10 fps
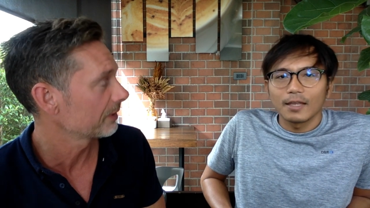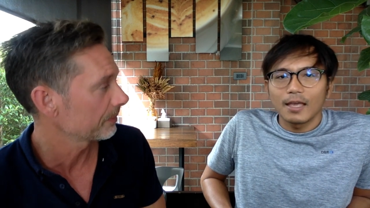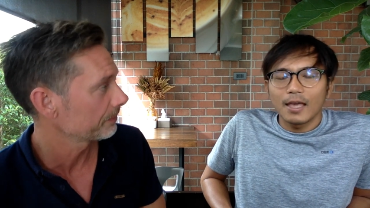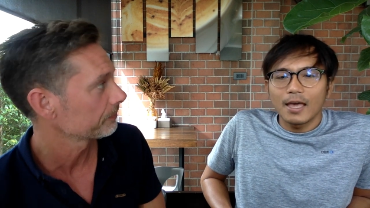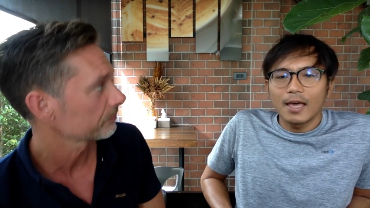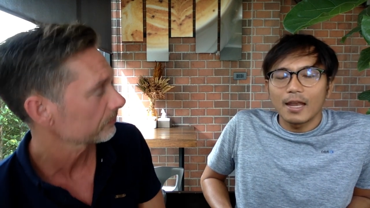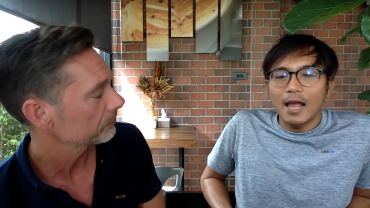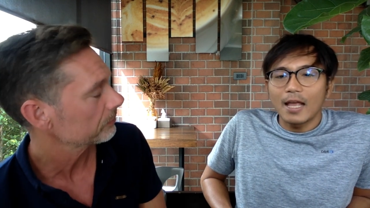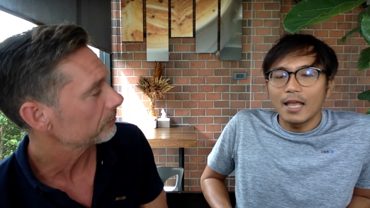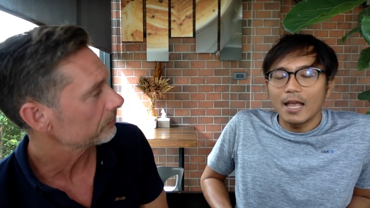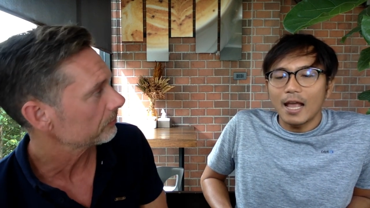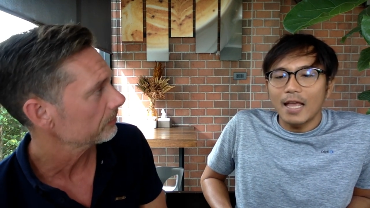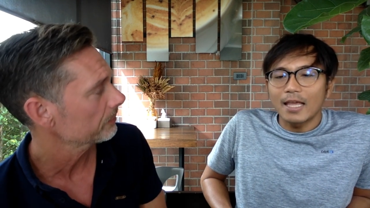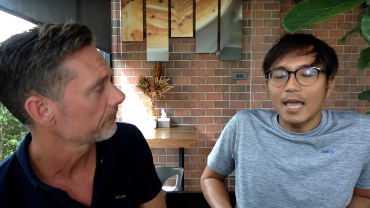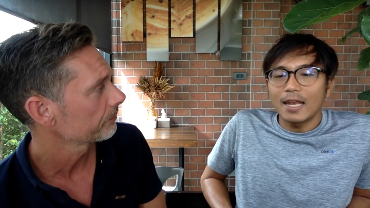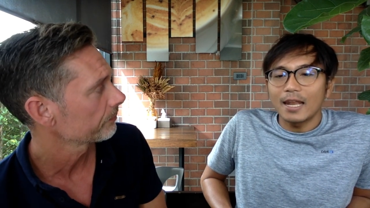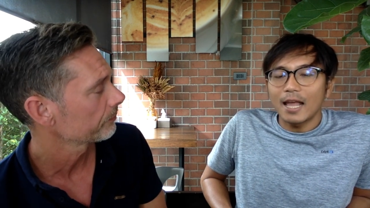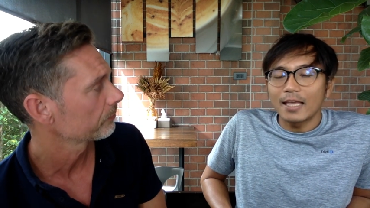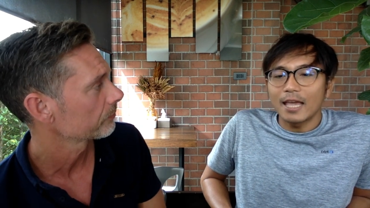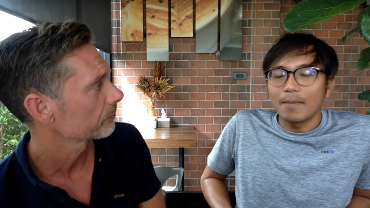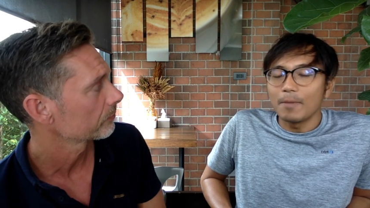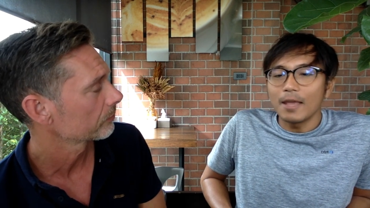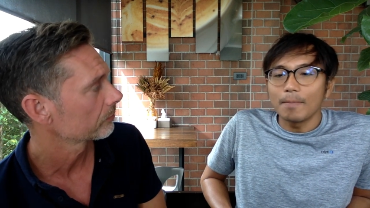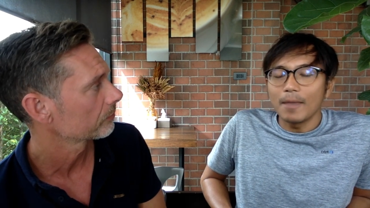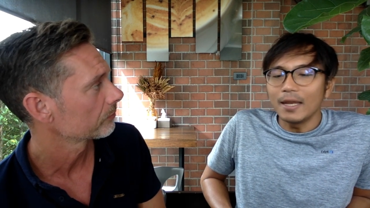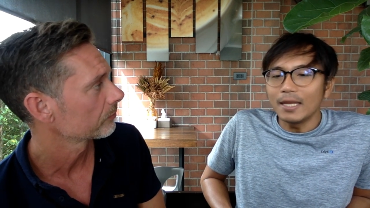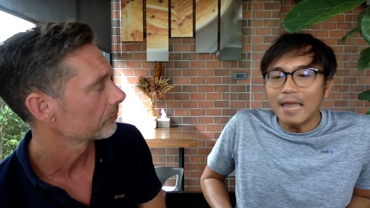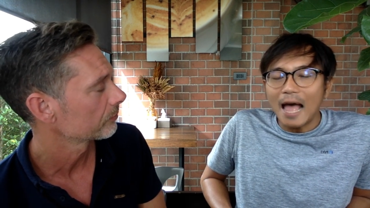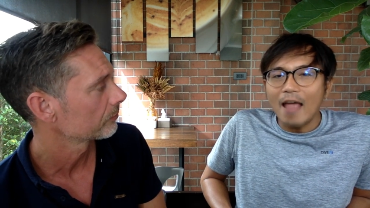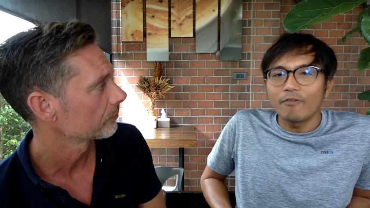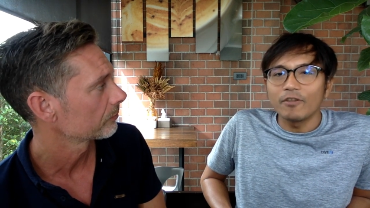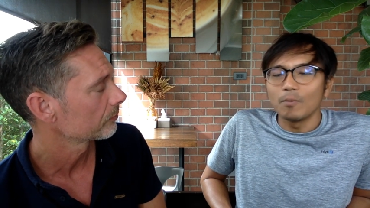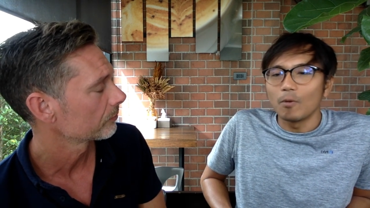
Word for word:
Speaker 1: yeah. And I can make many dives with